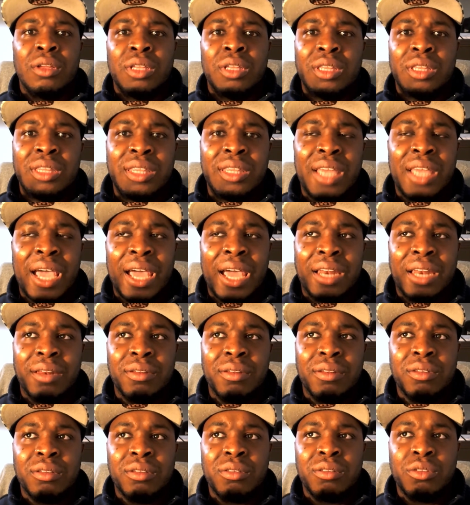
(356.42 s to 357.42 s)
that
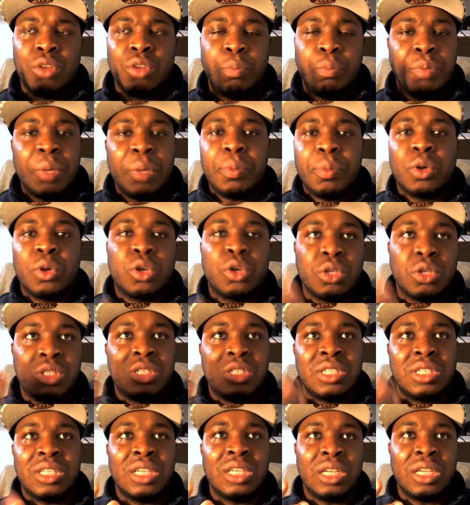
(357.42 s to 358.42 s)
the people could
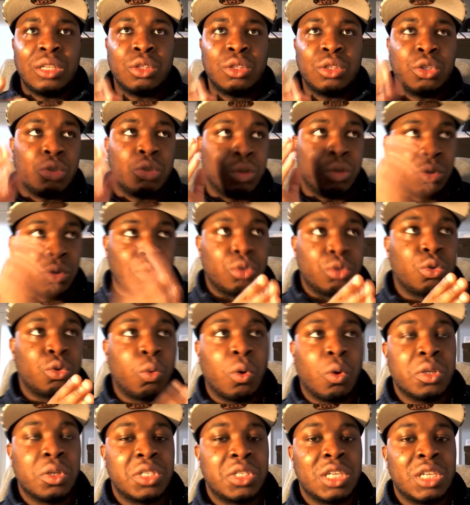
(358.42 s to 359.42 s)
see
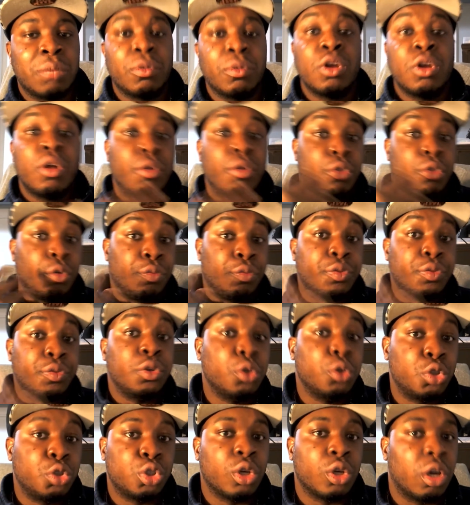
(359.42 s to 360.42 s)
towards him the
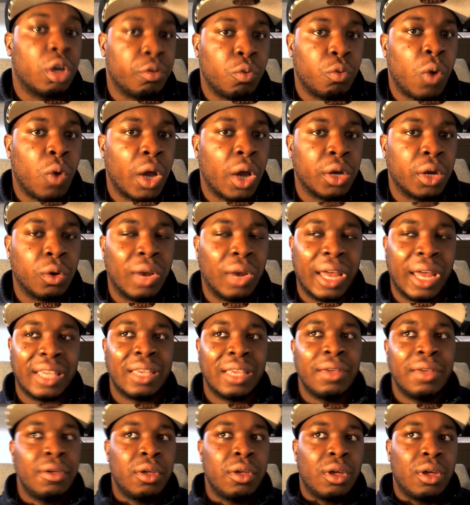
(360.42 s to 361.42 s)
future of Wano. Like,
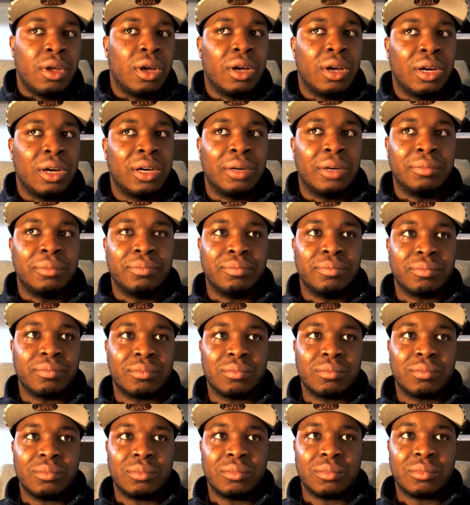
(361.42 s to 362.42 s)
um,
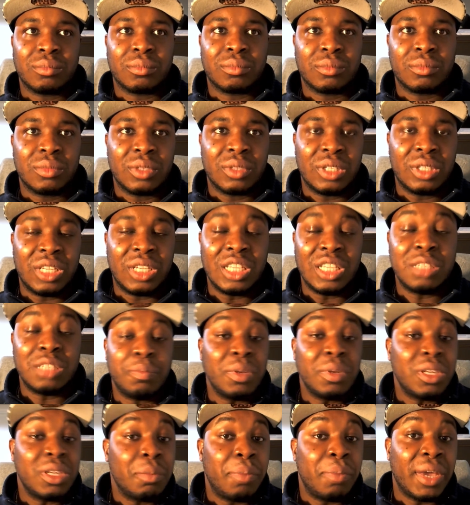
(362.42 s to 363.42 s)
he's
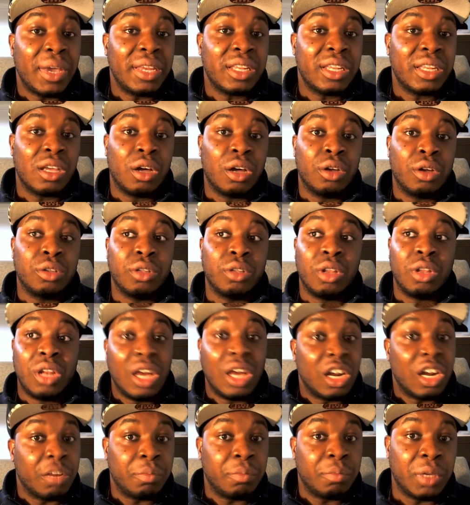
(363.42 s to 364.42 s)
depending on a
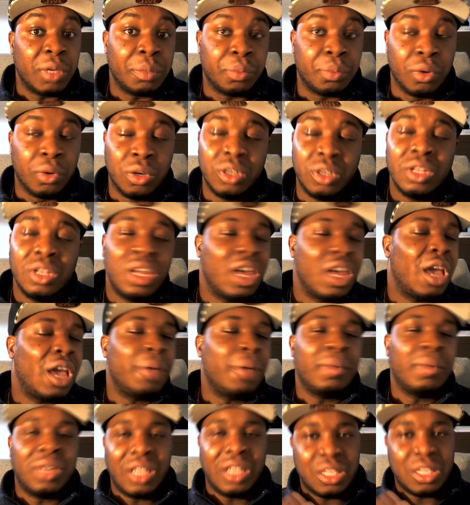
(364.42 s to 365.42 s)
lot of people. I
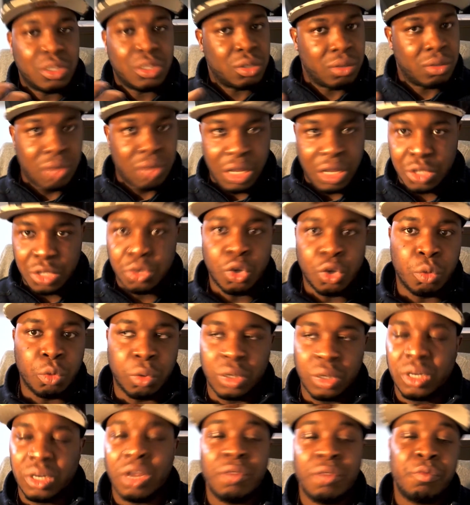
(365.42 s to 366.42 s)
mean, it's
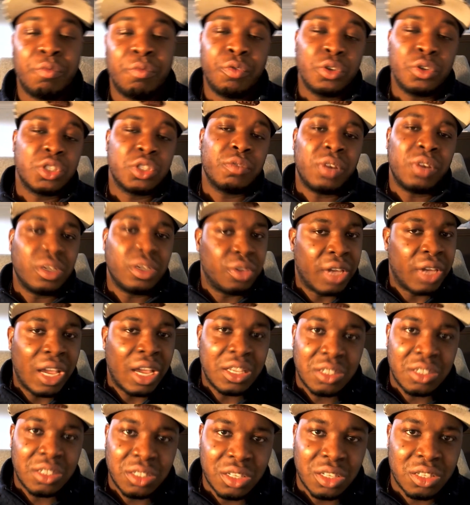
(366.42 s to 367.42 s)
normal. First of all, the guy
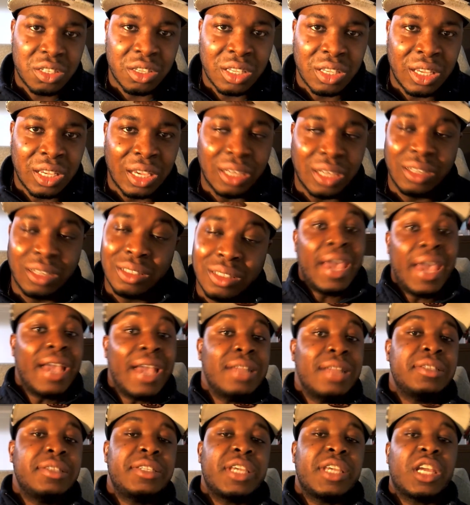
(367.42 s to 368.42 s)
is just a kid,
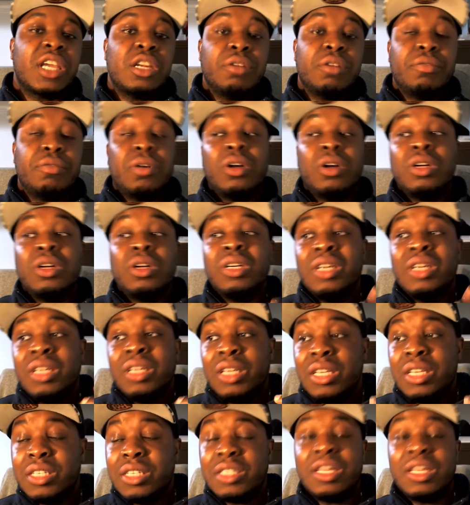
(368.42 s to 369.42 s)
and second of all, he
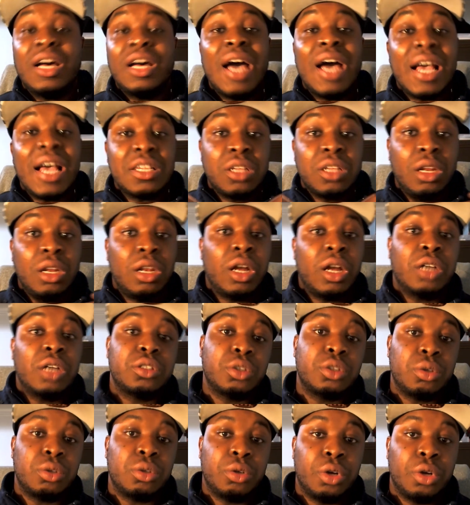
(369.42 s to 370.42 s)
still has a lot
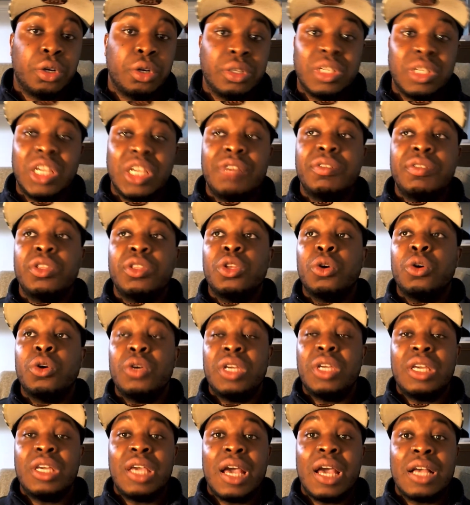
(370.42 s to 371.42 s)
to learn. Even though
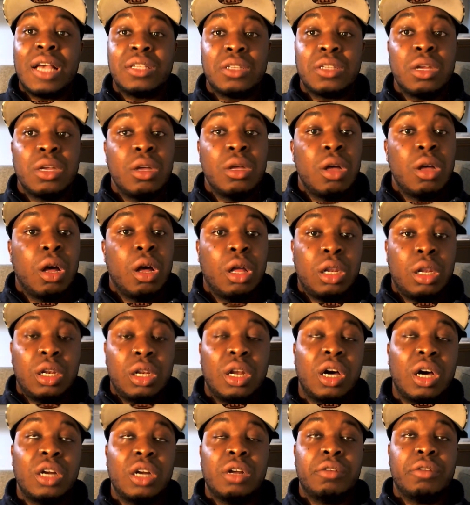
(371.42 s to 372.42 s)
he has a
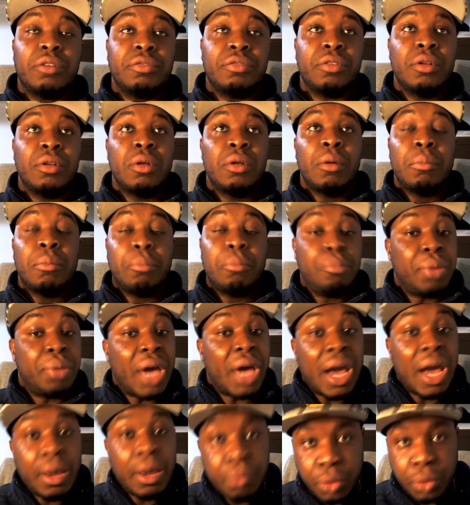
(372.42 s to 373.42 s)
lot of
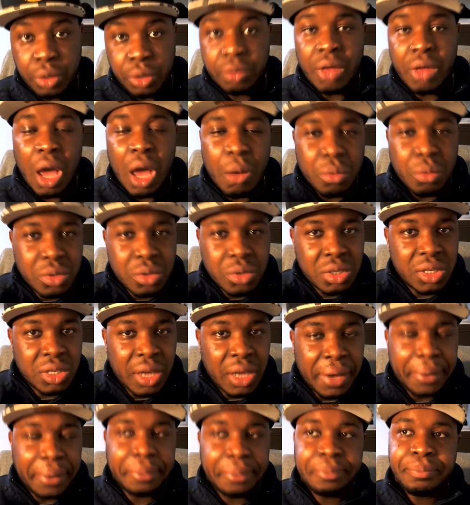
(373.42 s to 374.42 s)
power, I would
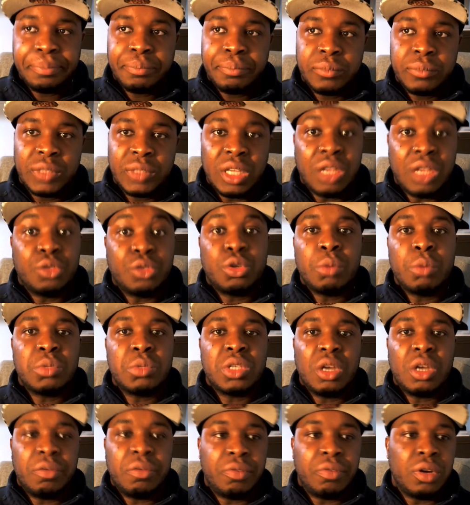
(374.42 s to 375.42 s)
say, in terms
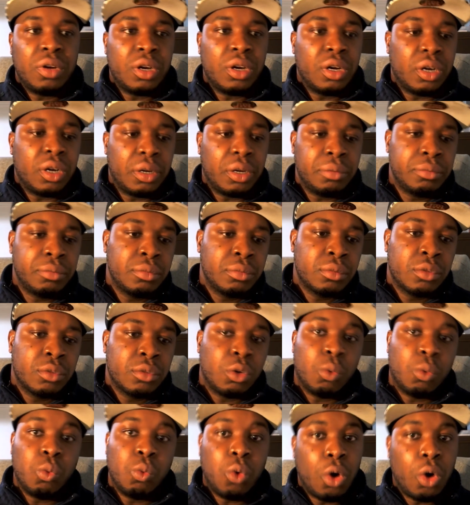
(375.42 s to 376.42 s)
of
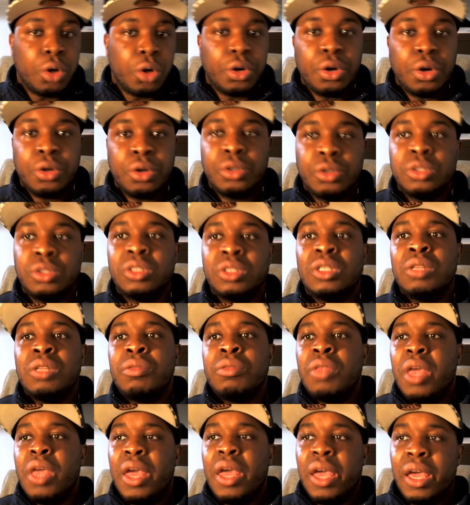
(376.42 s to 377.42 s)
warriors
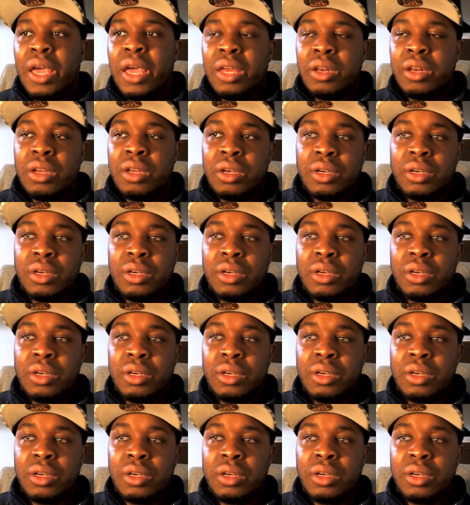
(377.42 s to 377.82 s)
and